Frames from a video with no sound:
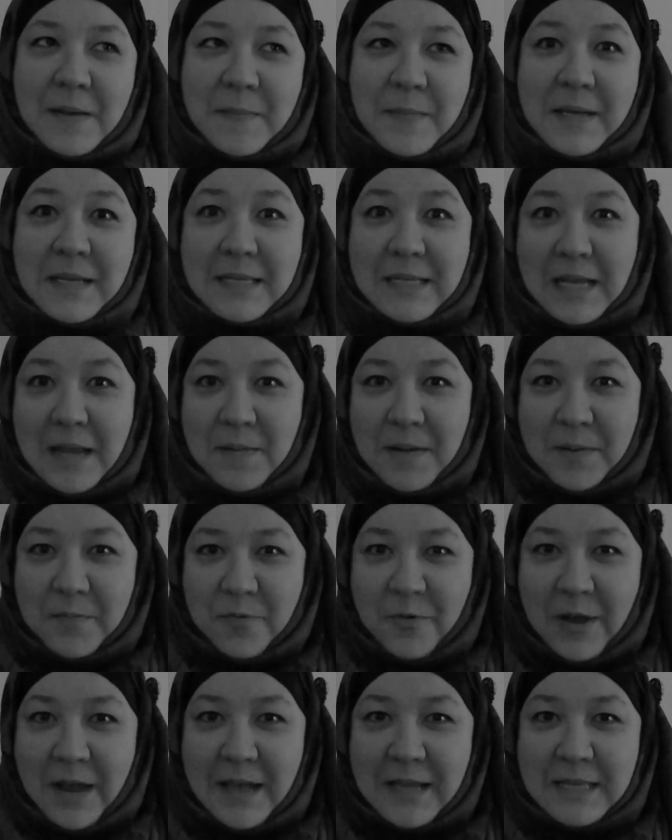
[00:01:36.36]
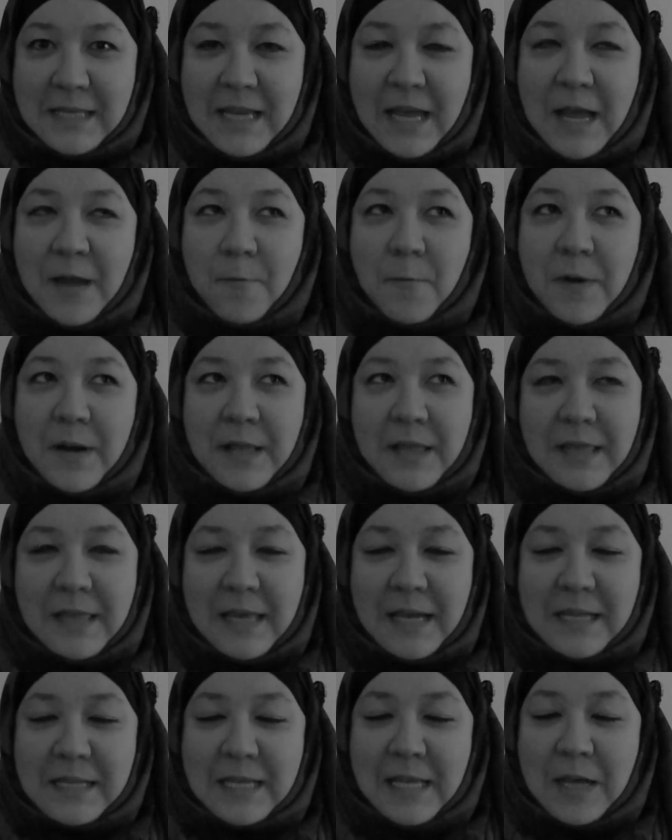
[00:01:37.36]
Islamic prayers. And one of the
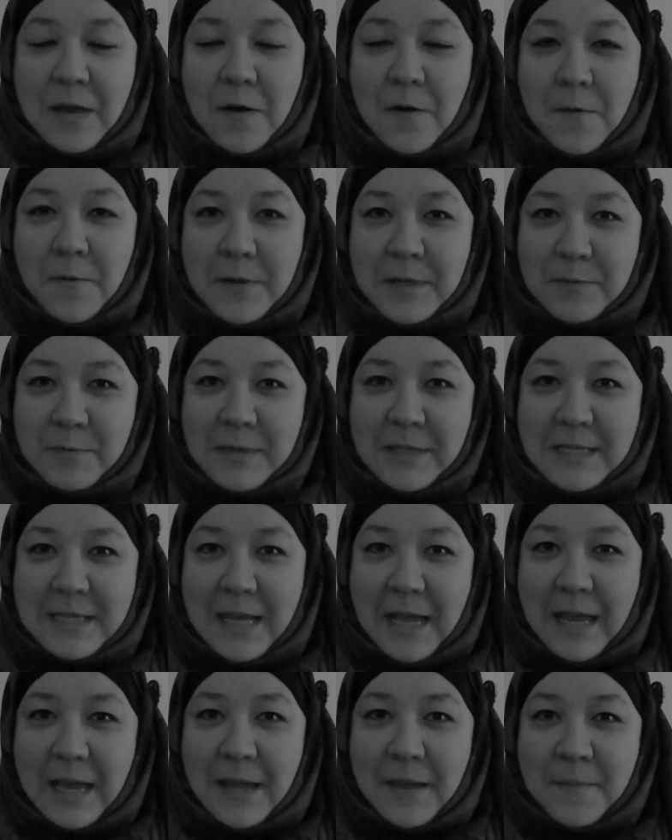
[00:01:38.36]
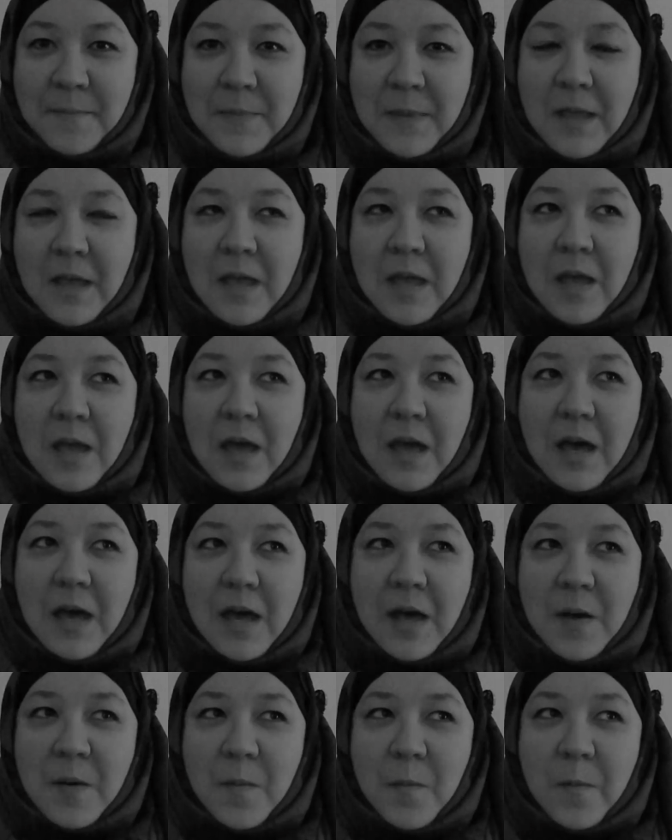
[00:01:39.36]
things he always would say,
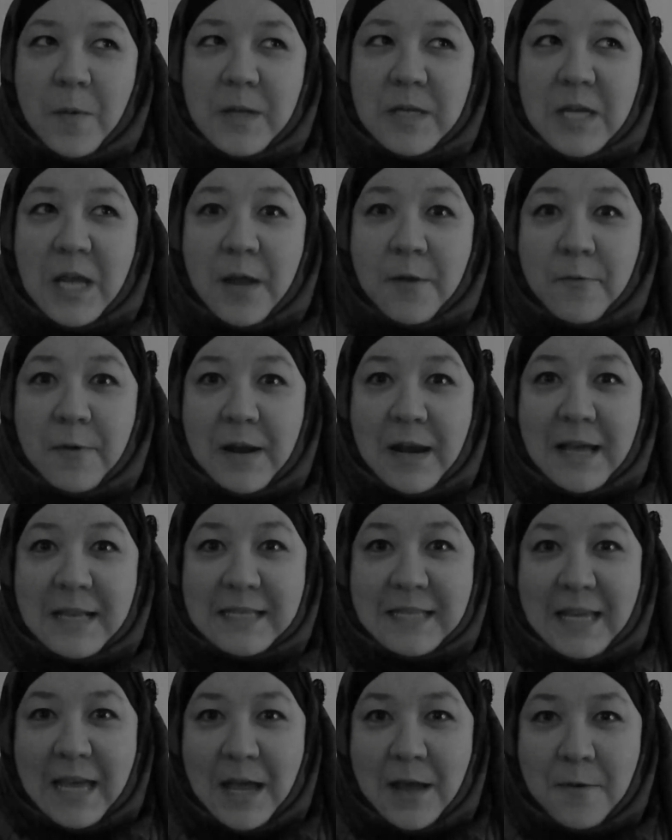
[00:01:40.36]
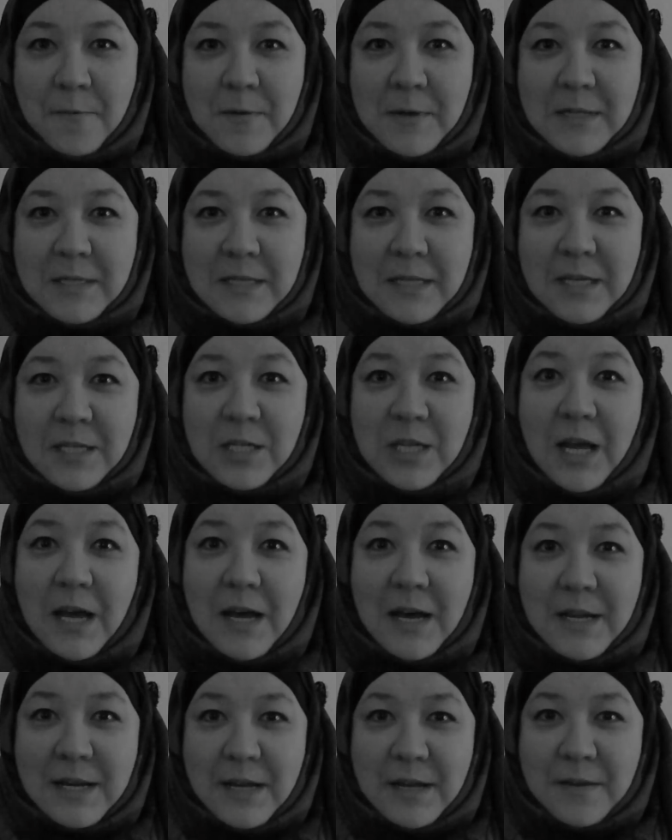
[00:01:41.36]
which I realize now, was the
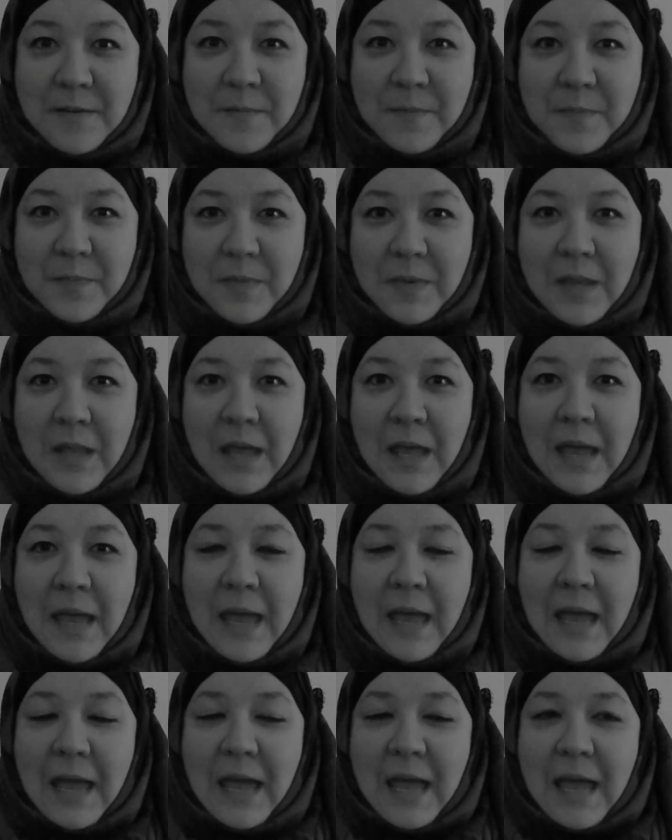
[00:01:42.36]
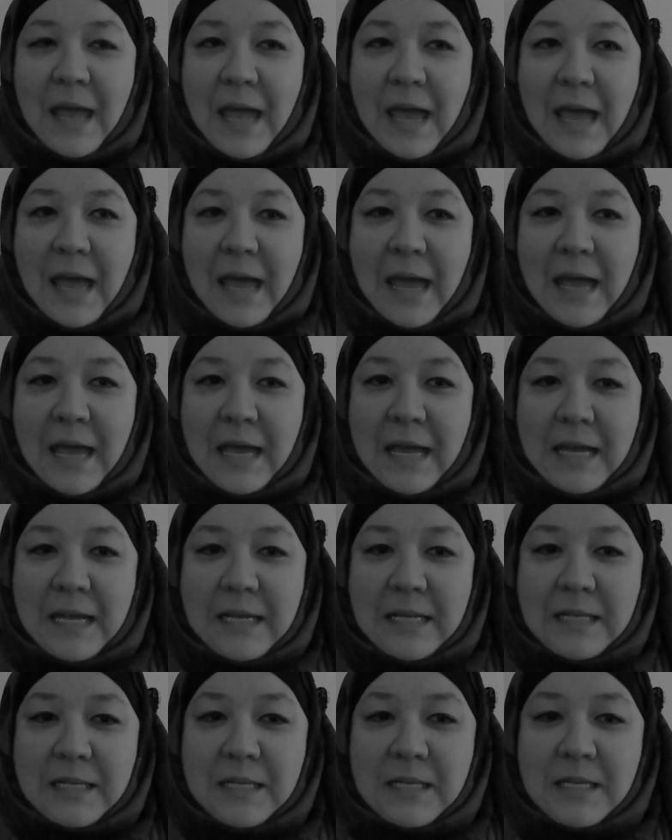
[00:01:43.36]
Shahada.
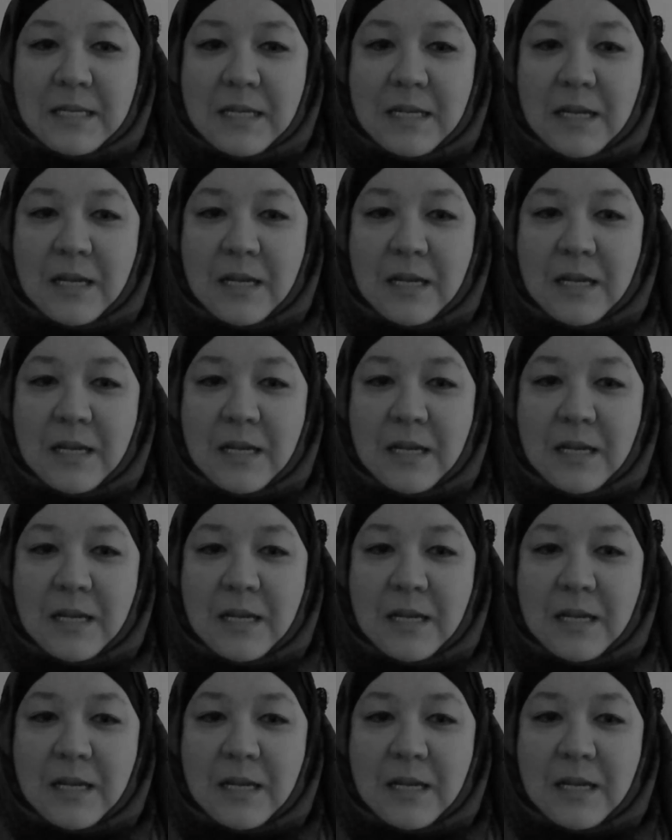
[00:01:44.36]
And